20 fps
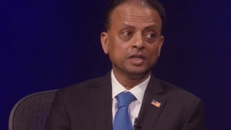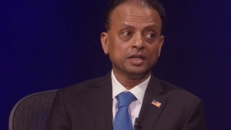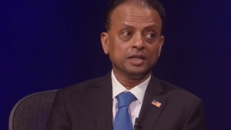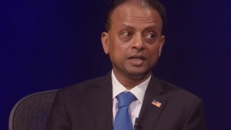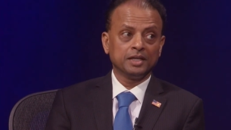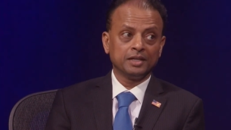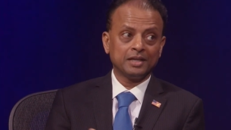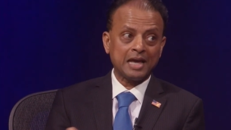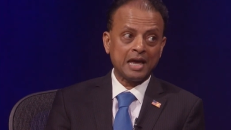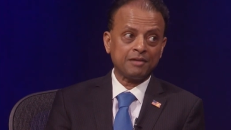
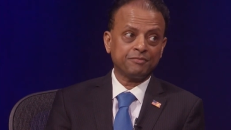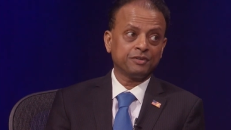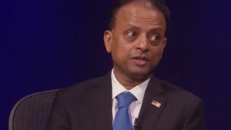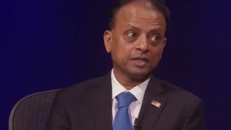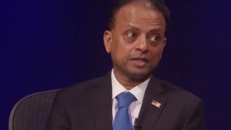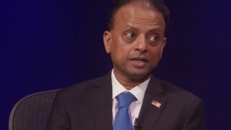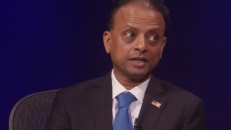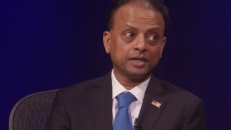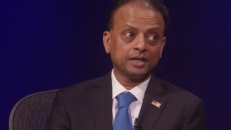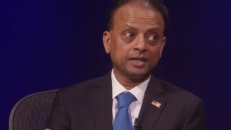in
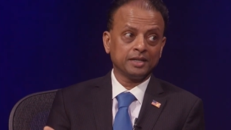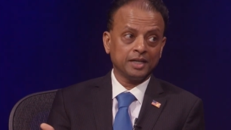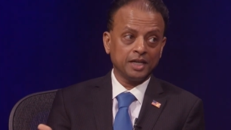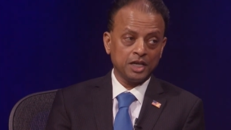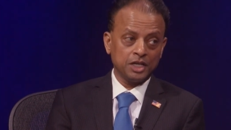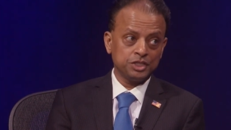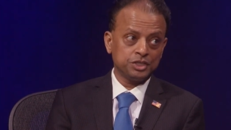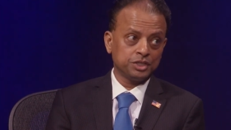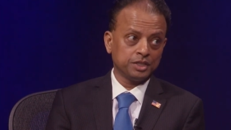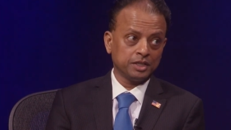Africa and
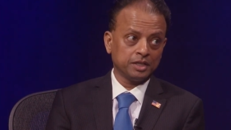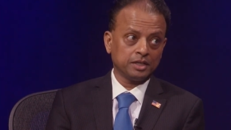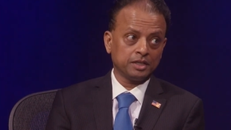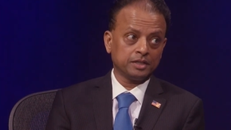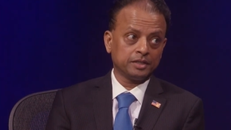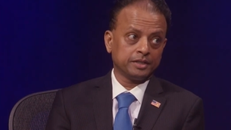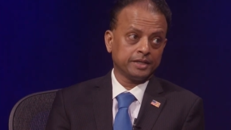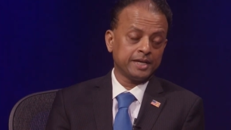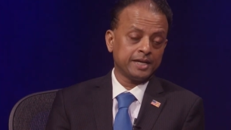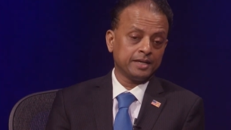
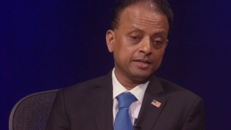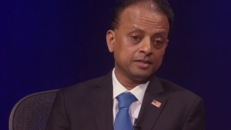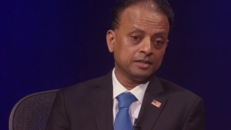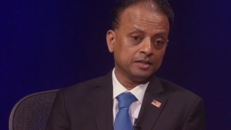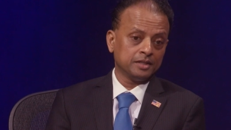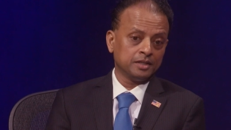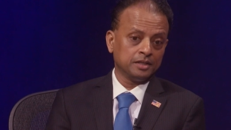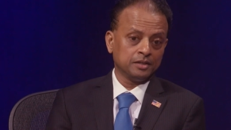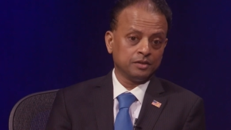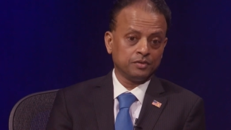Asia and
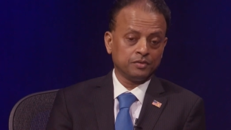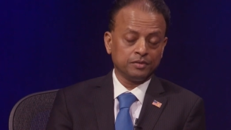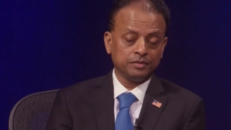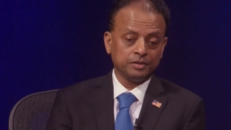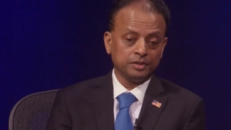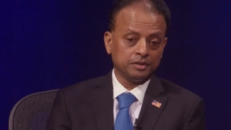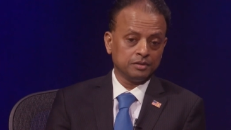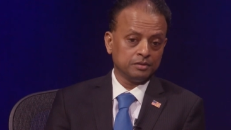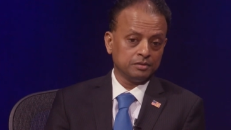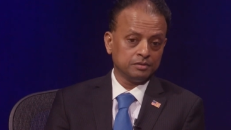in,
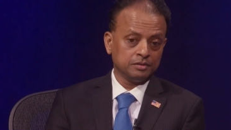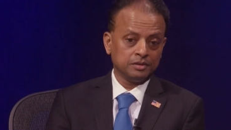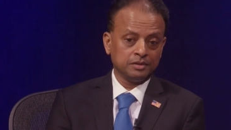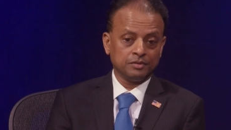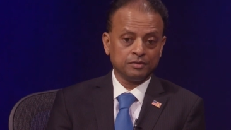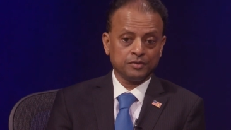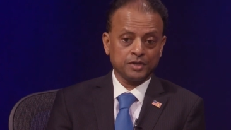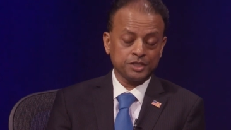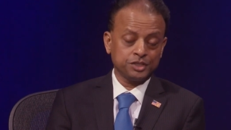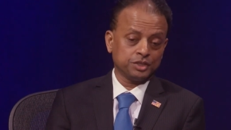in,
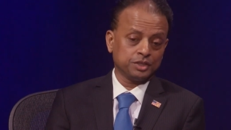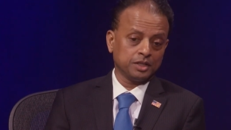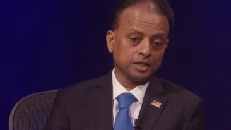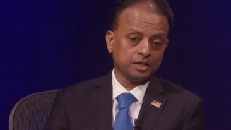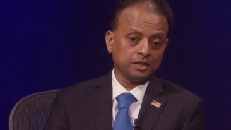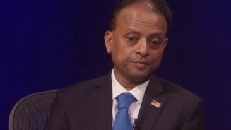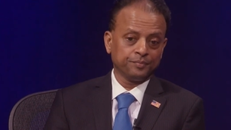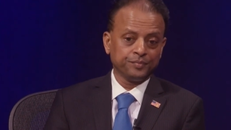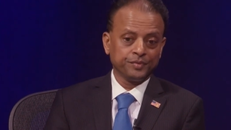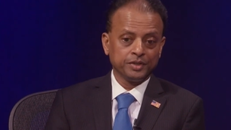in
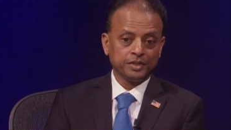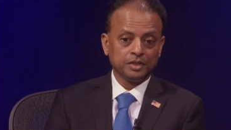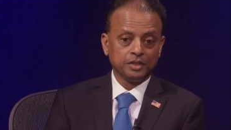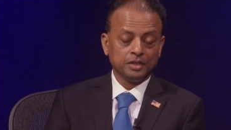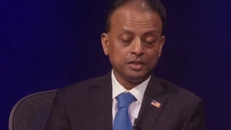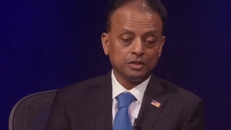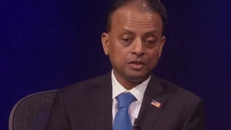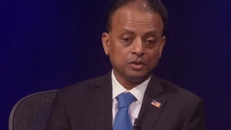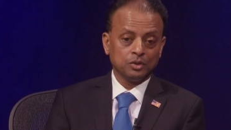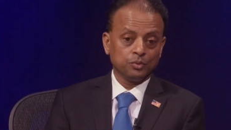Russia,
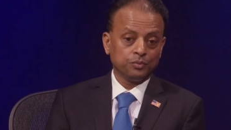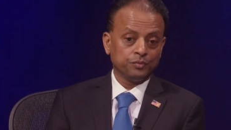you know,